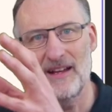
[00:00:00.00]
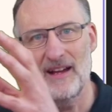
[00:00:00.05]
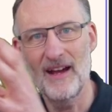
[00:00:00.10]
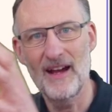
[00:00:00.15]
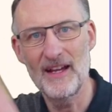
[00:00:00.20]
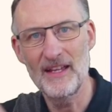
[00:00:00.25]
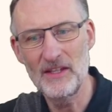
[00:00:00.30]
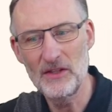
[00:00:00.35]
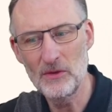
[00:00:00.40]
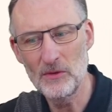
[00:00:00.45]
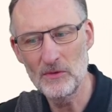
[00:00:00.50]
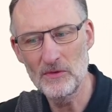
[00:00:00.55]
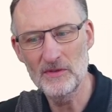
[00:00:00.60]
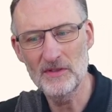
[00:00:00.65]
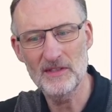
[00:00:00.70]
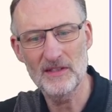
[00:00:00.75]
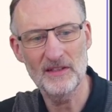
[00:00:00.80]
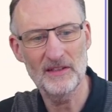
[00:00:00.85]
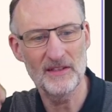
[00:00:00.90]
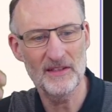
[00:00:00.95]

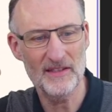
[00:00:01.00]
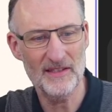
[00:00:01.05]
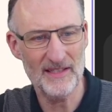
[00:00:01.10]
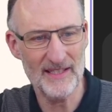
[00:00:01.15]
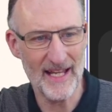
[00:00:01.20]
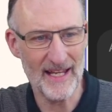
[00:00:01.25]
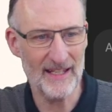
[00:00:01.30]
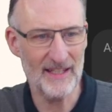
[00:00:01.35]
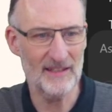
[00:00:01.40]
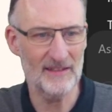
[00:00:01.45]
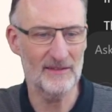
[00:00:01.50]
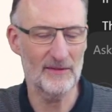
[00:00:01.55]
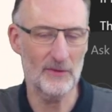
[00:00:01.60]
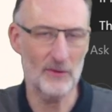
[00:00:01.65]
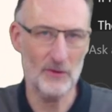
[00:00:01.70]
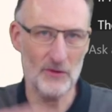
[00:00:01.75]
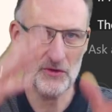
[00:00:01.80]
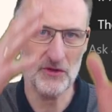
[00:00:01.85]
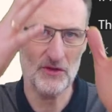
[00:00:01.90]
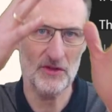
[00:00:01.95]
used the second
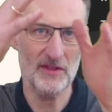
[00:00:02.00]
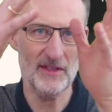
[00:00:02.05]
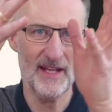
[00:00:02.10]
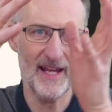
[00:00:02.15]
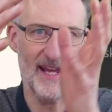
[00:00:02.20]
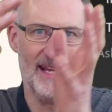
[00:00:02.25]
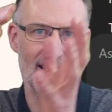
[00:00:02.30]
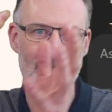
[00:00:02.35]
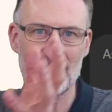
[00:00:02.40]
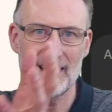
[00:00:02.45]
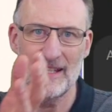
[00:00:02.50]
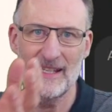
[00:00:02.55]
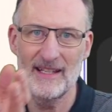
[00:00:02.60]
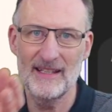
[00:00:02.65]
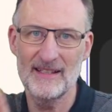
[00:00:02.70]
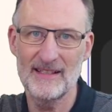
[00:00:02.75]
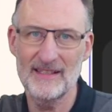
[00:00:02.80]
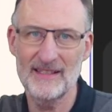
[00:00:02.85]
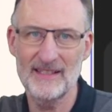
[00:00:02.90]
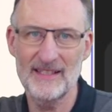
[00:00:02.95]
version as a
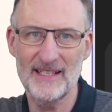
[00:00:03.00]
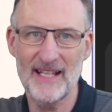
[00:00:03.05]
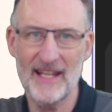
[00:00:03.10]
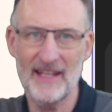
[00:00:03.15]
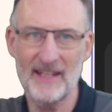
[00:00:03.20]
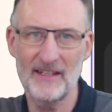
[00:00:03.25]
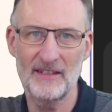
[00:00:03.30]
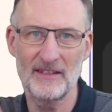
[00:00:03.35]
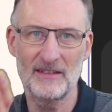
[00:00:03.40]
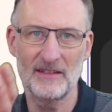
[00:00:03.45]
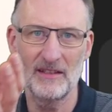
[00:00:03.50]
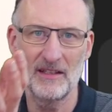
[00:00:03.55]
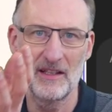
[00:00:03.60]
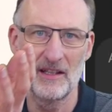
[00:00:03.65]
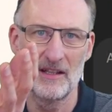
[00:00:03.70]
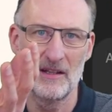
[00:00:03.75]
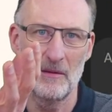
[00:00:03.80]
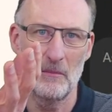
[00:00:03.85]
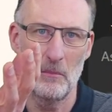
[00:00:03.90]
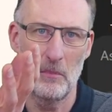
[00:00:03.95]
second
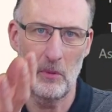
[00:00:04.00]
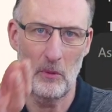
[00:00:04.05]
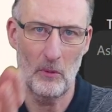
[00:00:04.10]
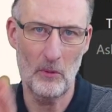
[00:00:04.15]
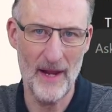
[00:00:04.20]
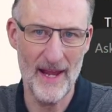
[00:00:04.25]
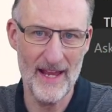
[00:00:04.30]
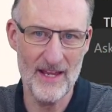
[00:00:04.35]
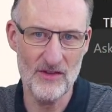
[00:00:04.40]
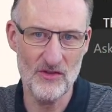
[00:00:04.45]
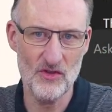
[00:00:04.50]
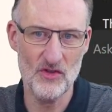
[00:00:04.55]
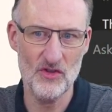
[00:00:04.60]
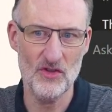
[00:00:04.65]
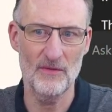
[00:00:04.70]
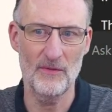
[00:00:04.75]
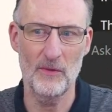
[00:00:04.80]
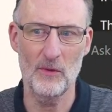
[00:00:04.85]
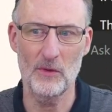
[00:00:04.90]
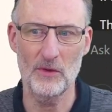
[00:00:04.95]
branch
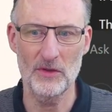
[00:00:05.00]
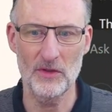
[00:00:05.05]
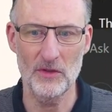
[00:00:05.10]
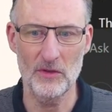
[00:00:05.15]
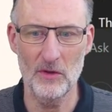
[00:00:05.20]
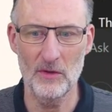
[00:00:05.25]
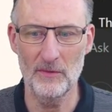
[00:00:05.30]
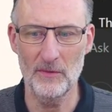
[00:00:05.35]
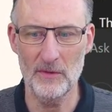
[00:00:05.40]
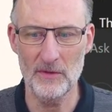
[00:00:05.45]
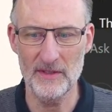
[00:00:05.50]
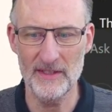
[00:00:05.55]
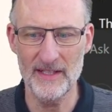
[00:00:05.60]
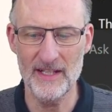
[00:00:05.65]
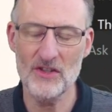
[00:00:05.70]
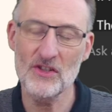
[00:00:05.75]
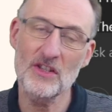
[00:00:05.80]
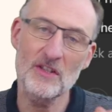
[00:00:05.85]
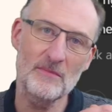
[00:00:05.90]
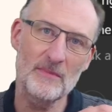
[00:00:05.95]
for the
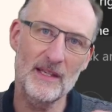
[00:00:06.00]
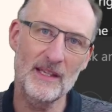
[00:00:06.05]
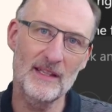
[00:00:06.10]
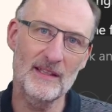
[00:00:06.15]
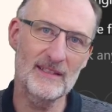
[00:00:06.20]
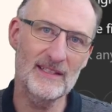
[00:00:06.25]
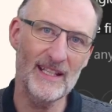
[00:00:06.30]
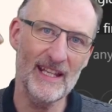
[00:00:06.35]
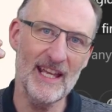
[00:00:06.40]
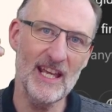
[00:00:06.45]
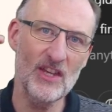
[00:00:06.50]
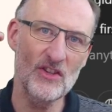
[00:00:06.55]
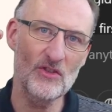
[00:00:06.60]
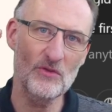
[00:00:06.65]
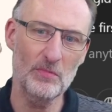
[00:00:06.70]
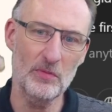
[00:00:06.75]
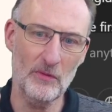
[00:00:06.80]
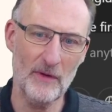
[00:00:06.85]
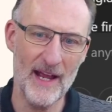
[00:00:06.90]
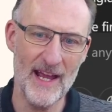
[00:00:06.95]
conversation, because each
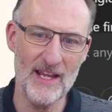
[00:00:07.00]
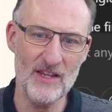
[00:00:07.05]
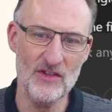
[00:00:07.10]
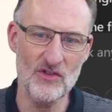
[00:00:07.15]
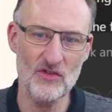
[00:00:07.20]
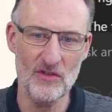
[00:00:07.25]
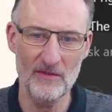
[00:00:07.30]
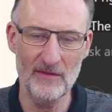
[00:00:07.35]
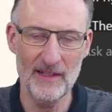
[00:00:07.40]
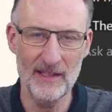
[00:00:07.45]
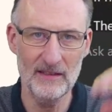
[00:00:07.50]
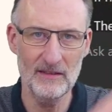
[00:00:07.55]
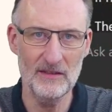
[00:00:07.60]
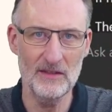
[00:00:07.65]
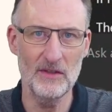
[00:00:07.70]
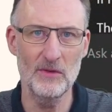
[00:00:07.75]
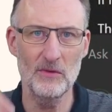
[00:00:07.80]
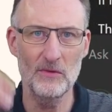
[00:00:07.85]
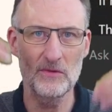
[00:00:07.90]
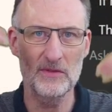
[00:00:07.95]
branch will
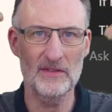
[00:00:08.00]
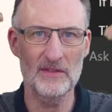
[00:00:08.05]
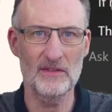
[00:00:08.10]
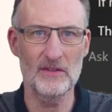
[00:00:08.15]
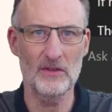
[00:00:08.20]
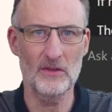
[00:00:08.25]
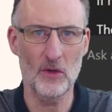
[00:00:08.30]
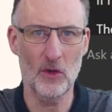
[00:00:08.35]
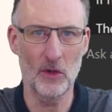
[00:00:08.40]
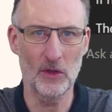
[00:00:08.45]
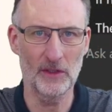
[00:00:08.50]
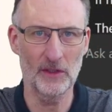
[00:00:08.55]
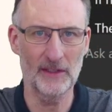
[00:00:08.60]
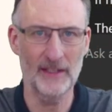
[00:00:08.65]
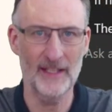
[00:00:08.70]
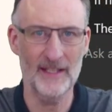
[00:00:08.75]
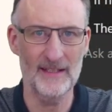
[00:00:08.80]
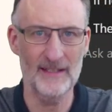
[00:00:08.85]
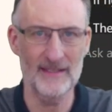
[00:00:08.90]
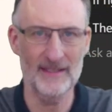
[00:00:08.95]
use the
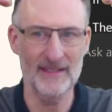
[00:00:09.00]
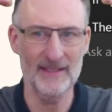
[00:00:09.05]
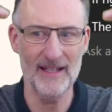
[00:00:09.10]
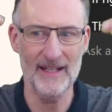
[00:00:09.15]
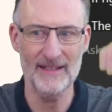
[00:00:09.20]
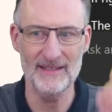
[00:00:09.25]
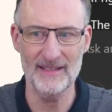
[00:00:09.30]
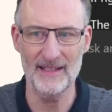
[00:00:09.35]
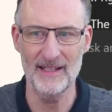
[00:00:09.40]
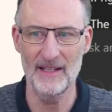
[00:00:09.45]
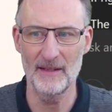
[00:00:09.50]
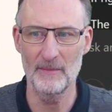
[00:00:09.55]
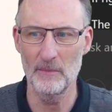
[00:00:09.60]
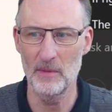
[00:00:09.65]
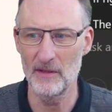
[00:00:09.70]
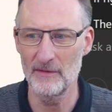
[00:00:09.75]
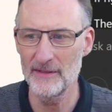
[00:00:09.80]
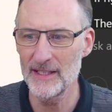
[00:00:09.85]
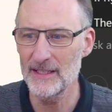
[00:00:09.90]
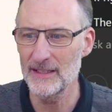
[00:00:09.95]
context that's
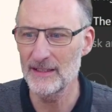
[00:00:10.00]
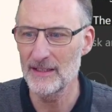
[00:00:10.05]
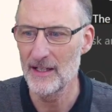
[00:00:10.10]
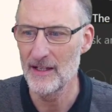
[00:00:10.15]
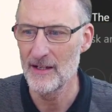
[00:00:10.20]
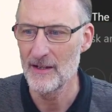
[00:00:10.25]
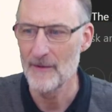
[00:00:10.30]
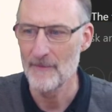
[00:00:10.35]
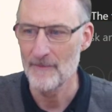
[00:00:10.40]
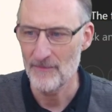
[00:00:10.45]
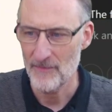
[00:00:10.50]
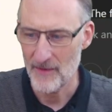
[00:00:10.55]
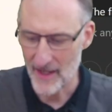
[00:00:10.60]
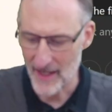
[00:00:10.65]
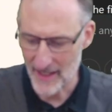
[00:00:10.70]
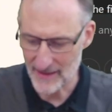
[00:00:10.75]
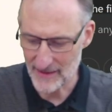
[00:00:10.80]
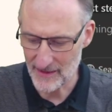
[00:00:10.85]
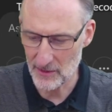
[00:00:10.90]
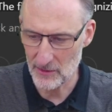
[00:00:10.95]
above it.
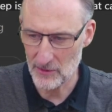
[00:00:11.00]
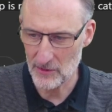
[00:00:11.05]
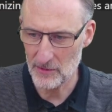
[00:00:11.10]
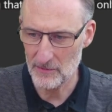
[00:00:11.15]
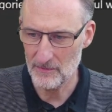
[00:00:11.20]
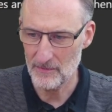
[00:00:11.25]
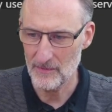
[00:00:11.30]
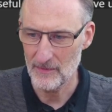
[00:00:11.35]
And so